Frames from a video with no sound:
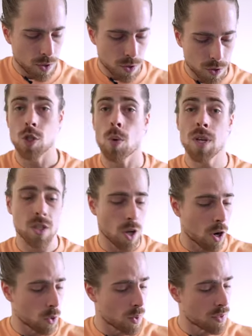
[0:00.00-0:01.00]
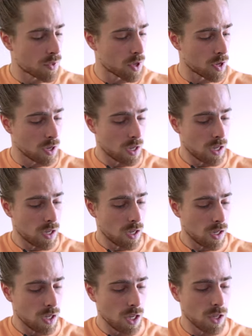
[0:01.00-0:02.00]
So we start with the
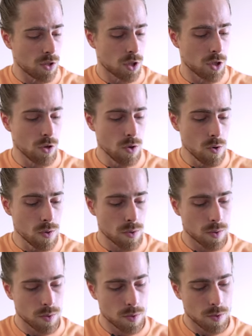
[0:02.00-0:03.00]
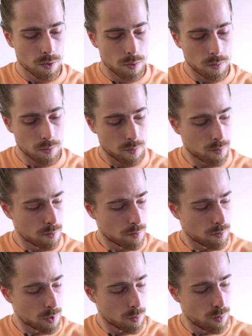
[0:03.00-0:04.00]
E2,
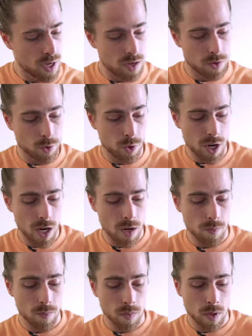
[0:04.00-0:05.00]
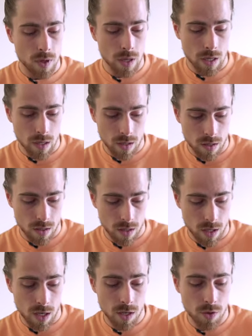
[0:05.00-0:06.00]
the
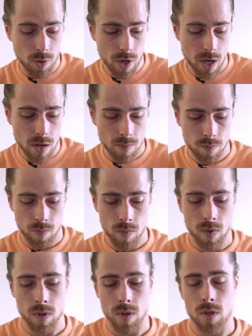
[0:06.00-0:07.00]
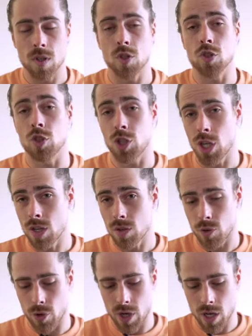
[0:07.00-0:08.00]
B3, E3,
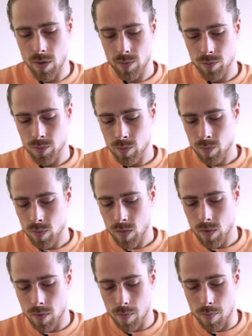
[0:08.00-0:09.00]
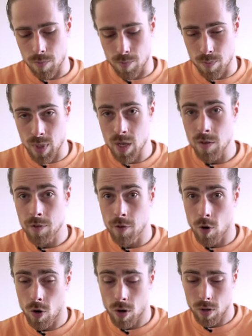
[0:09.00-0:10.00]
G3,
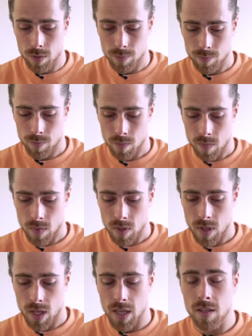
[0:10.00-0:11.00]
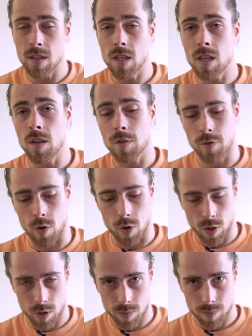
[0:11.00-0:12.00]
B4, and the
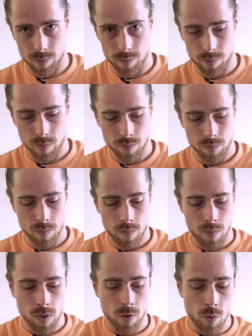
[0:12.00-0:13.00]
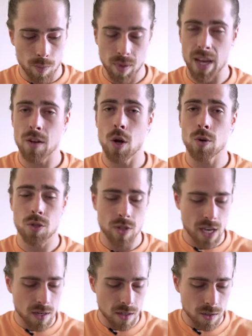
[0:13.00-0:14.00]
E4. We play those
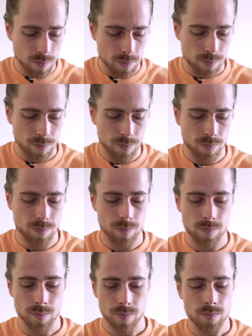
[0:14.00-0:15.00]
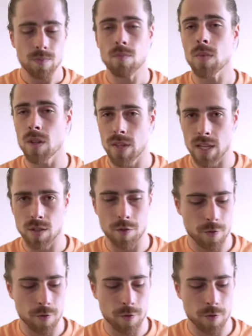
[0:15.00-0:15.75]
together, that's the